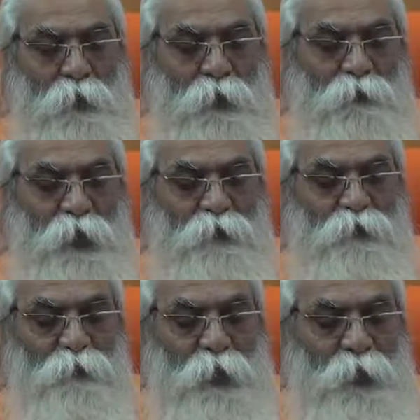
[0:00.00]
and
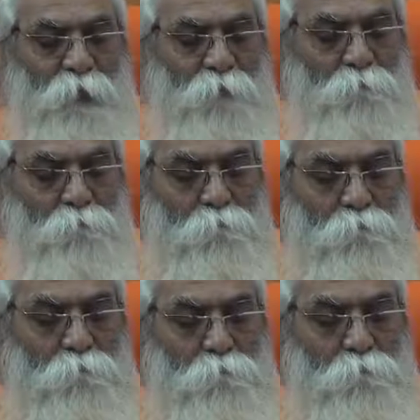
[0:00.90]
that's why
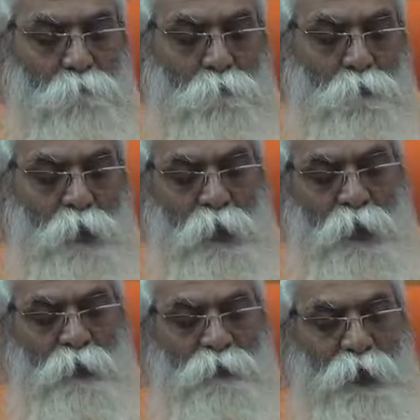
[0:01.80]

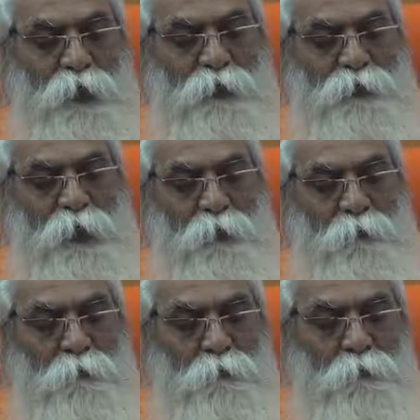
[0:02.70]
that is
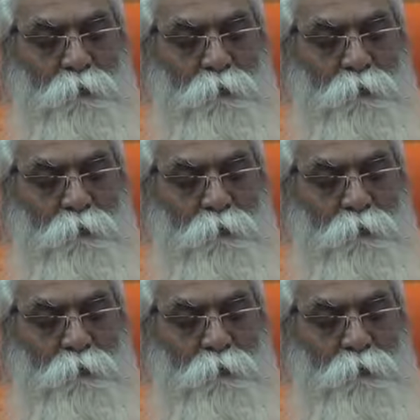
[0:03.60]
a